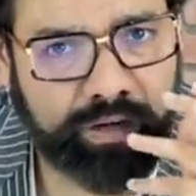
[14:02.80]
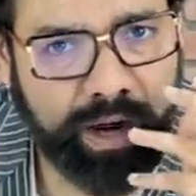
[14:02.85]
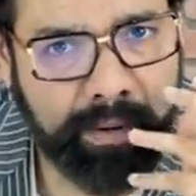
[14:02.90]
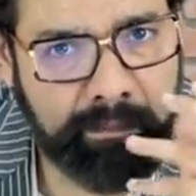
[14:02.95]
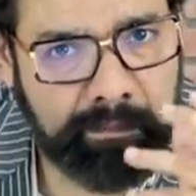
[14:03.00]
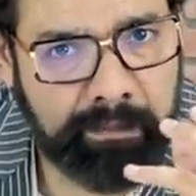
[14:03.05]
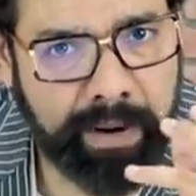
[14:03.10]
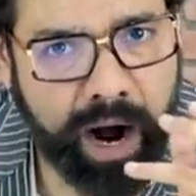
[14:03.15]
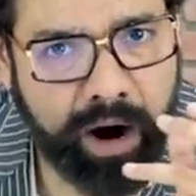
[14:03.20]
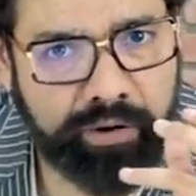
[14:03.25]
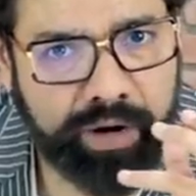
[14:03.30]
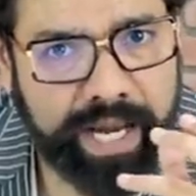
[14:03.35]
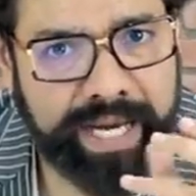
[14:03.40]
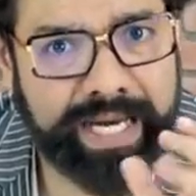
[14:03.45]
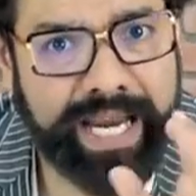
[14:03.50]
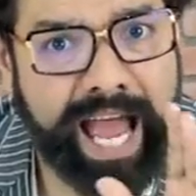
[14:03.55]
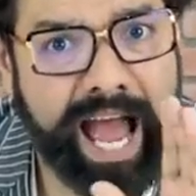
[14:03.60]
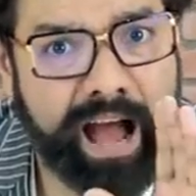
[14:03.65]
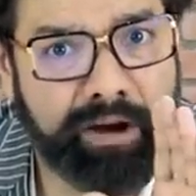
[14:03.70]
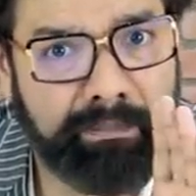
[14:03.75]

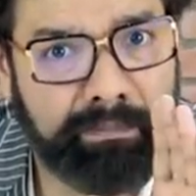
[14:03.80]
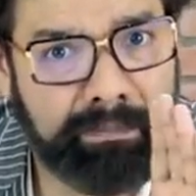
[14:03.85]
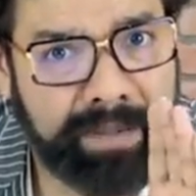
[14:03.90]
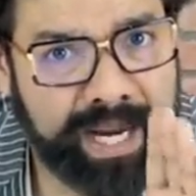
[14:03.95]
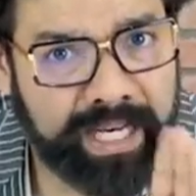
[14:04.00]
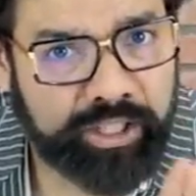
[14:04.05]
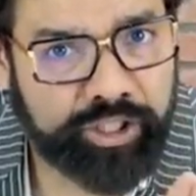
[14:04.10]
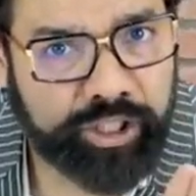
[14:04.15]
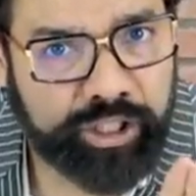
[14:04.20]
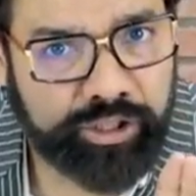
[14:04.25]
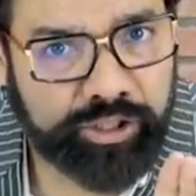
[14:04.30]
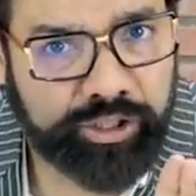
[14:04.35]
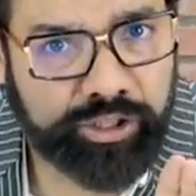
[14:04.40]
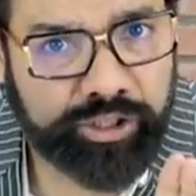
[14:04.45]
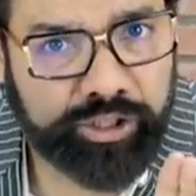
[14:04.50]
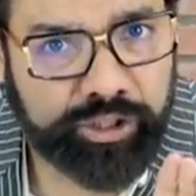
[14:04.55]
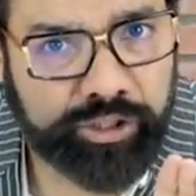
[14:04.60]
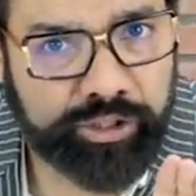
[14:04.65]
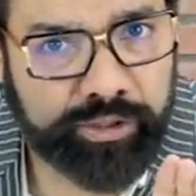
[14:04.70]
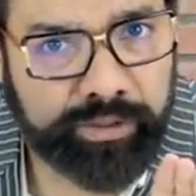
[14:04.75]
compounding, have
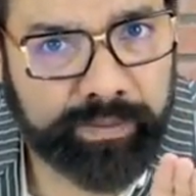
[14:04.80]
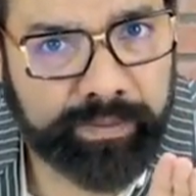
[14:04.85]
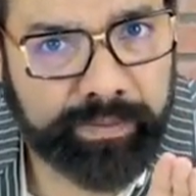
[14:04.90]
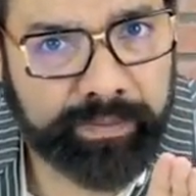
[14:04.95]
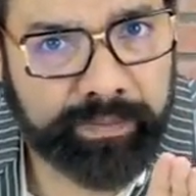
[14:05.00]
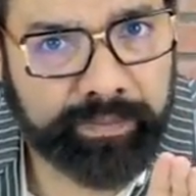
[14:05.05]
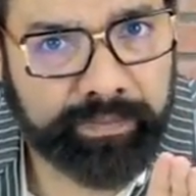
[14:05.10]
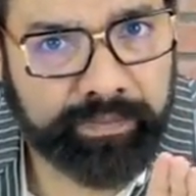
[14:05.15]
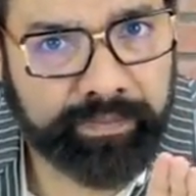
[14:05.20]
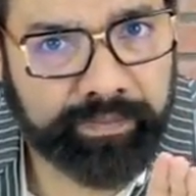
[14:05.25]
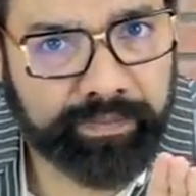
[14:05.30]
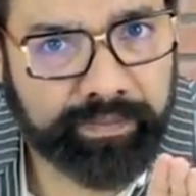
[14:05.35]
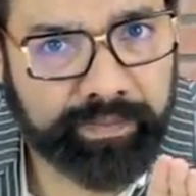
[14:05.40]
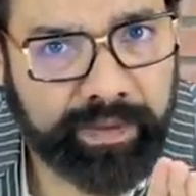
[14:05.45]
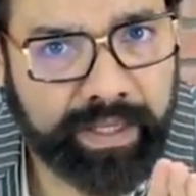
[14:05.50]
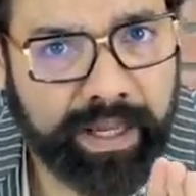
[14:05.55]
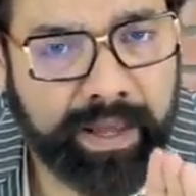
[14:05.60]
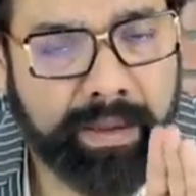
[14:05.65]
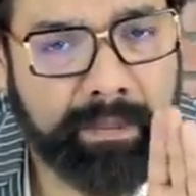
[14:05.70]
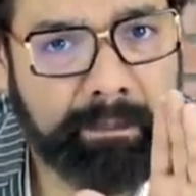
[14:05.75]
patience,
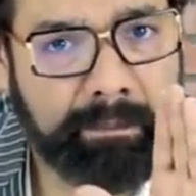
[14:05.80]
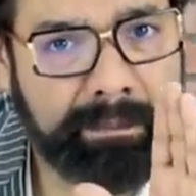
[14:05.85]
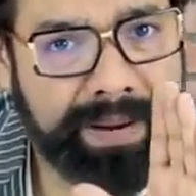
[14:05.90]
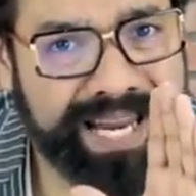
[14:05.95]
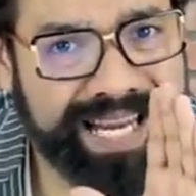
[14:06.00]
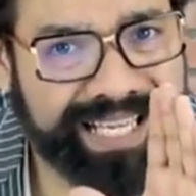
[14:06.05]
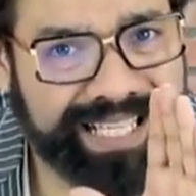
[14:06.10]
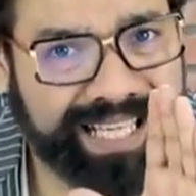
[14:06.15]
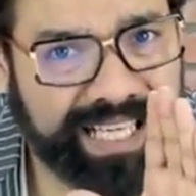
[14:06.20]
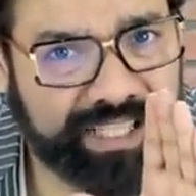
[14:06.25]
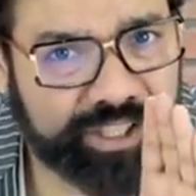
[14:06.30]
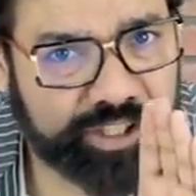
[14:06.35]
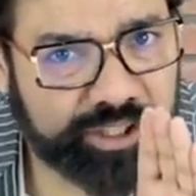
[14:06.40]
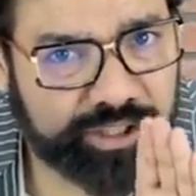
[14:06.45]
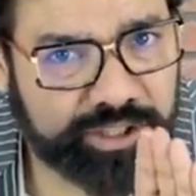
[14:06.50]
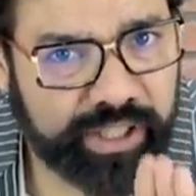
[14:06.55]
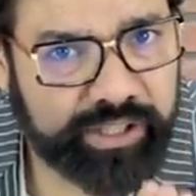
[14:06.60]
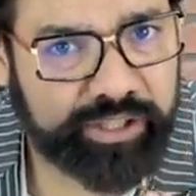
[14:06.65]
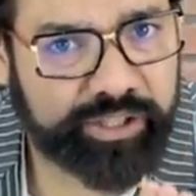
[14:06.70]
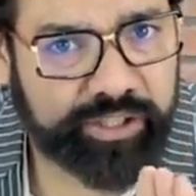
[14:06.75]
be
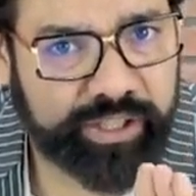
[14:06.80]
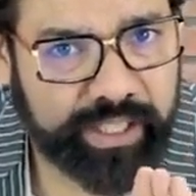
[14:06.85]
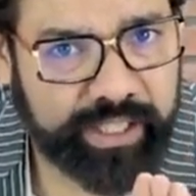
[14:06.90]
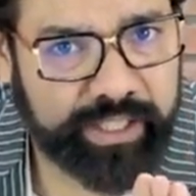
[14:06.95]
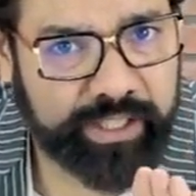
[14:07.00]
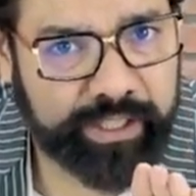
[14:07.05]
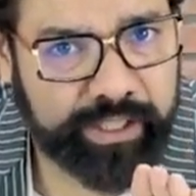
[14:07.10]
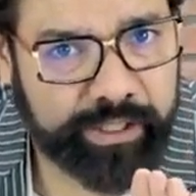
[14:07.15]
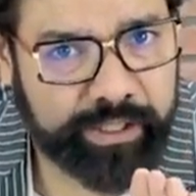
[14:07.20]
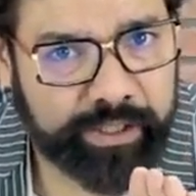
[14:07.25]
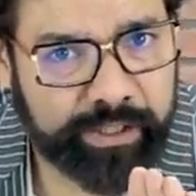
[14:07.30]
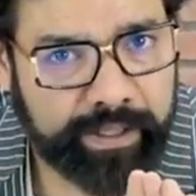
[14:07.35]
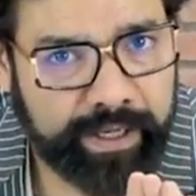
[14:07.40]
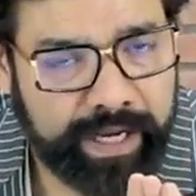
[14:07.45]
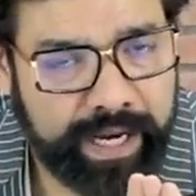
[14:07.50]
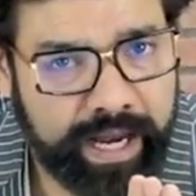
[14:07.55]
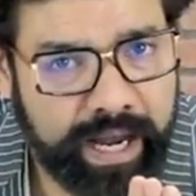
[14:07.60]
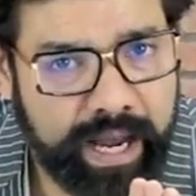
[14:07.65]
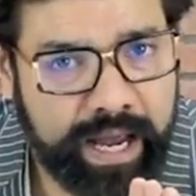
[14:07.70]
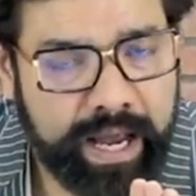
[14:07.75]
consistent,
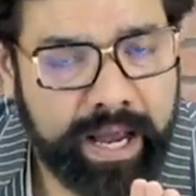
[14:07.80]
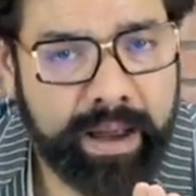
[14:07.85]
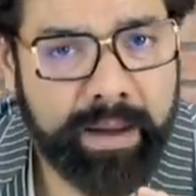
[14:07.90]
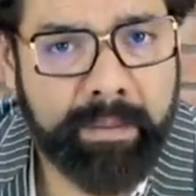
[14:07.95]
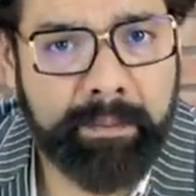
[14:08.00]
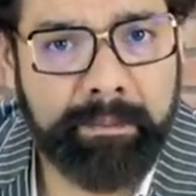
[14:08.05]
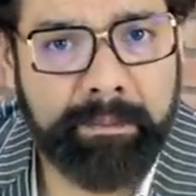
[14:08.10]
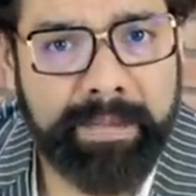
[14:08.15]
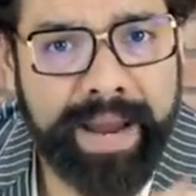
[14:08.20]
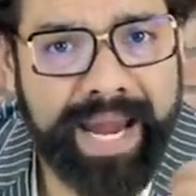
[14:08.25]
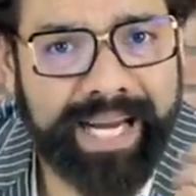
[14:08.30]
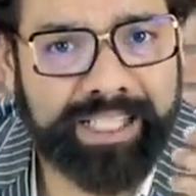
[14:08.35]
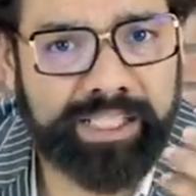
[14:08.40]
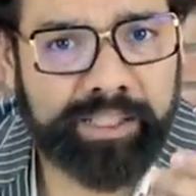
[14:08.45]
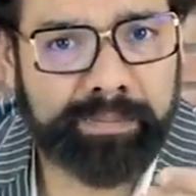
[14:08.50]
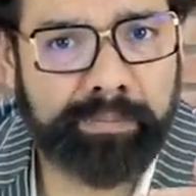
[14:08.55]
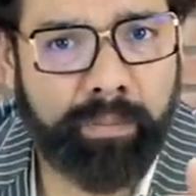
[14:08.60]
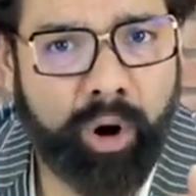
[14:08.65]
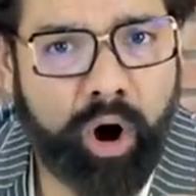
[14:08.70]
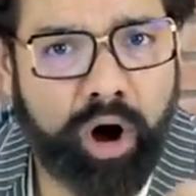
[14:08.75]
make
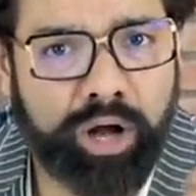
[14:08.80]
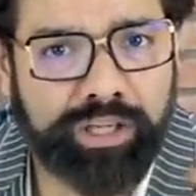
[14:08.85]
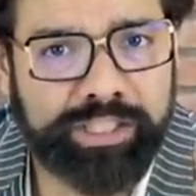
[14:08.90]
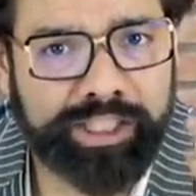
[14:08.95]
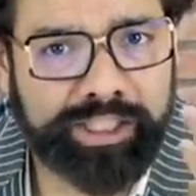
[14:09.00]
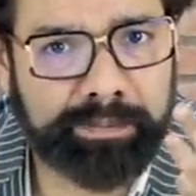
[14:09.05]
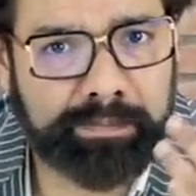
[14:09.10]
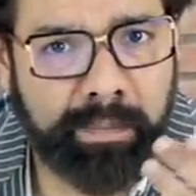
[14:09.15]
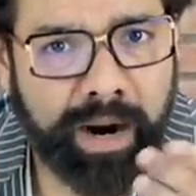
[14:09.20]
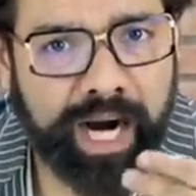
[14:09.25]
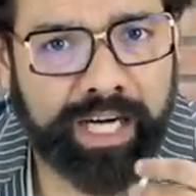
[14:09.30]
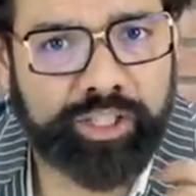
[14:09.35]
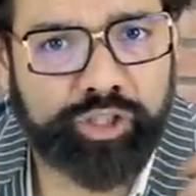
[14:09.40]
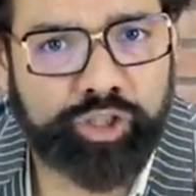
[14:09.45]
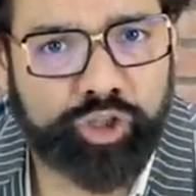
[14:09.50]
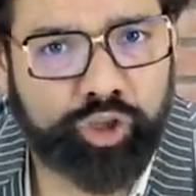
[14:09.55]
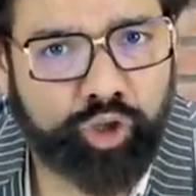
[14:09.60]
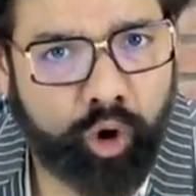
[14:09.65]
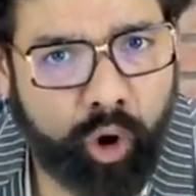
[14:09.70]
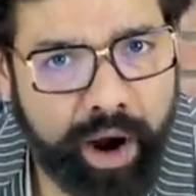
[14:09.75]
small,
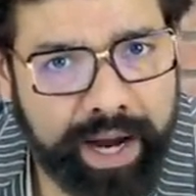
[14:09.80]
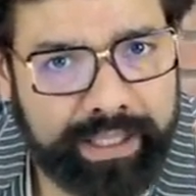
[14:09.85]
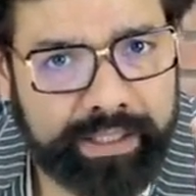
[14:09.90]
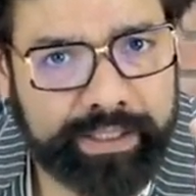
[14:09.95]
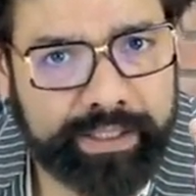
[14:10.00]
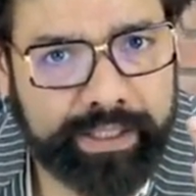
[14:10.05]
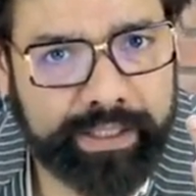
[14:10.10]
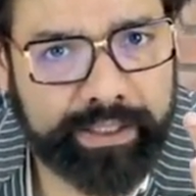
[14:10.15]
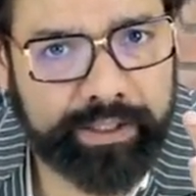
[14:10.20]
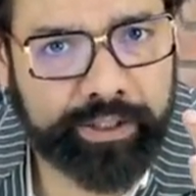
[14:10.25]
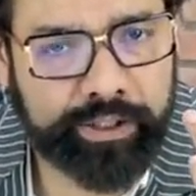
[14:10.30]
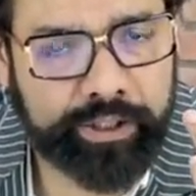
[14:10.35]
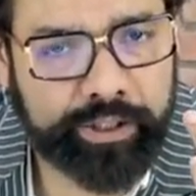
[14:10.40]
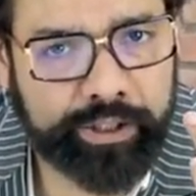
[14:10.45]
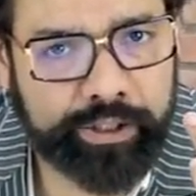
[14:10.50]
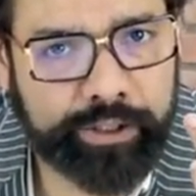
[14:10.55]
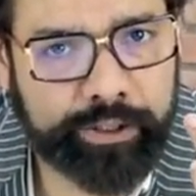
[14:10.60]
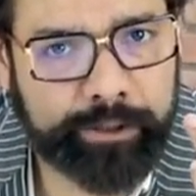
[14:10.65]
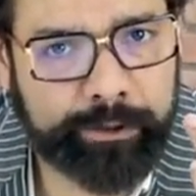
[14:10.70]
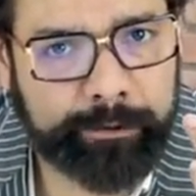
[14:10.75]
smart choices,
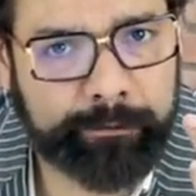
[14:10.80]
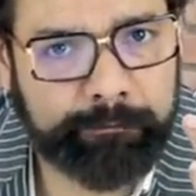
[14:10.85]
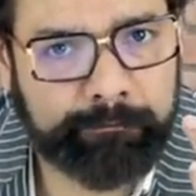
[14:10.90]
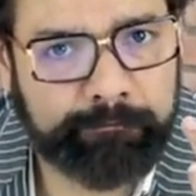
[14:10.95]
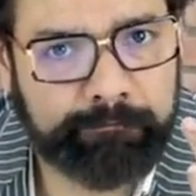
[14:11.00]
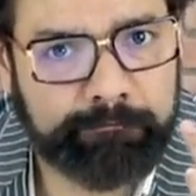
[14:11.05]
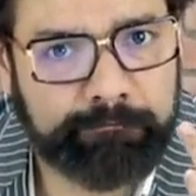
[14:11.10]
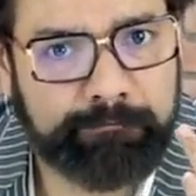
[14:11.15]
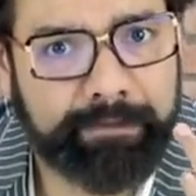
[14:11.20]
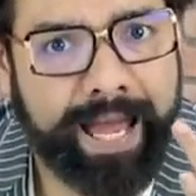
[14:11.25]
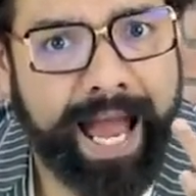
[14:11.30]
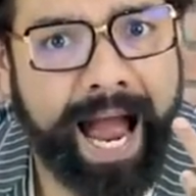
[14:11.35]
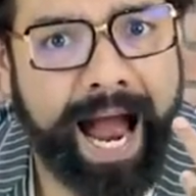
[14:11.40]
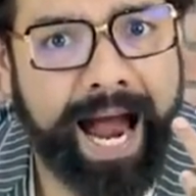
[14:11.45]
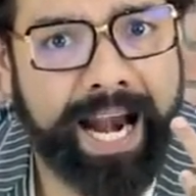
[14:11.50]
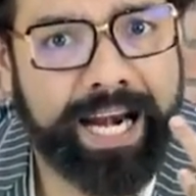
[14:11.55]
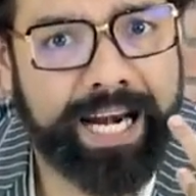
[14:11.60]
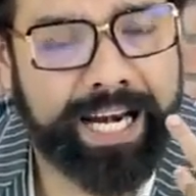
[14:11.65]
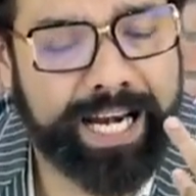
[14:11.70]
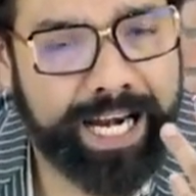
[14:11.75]

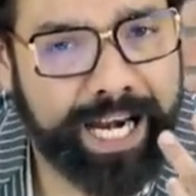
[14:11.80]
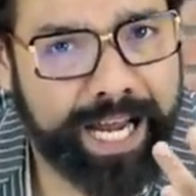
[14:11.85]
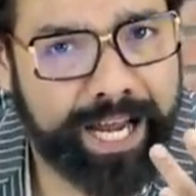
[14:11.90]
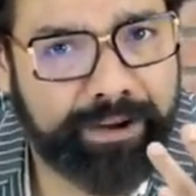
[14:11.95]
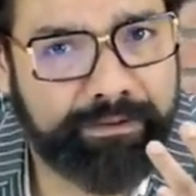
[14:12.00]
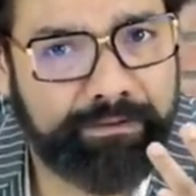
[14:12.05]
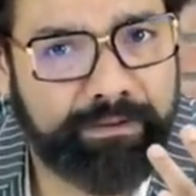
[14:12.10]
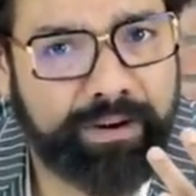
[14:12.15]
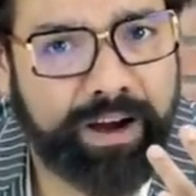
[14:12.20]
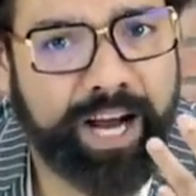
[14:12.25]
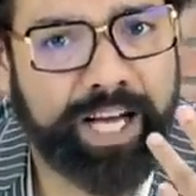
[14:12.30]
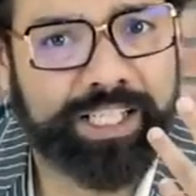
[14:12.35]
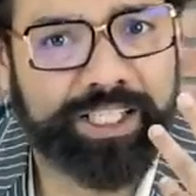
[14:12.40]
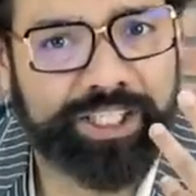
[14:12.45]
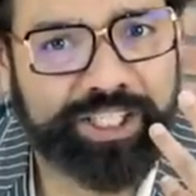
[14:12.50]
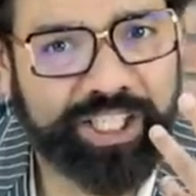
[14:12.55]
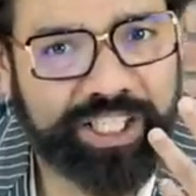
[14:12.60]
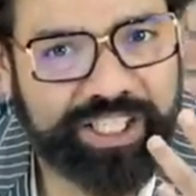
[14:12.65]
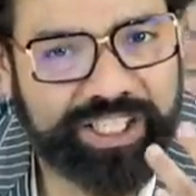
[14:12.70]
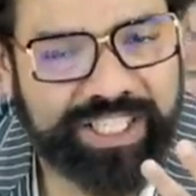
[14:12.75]
and live a
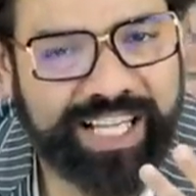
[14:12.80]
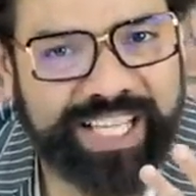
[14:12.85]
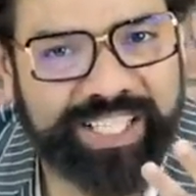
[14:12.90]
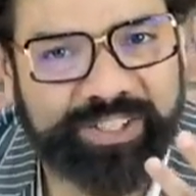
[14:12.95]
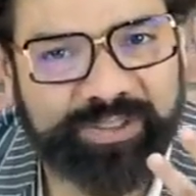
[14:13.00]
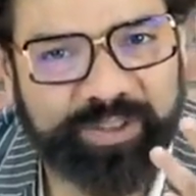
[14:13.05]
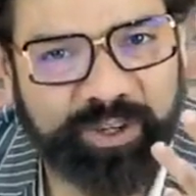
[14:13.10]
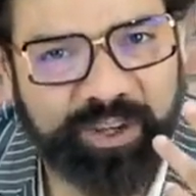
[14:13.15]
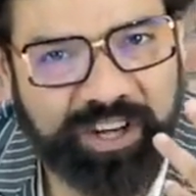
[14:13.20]
successful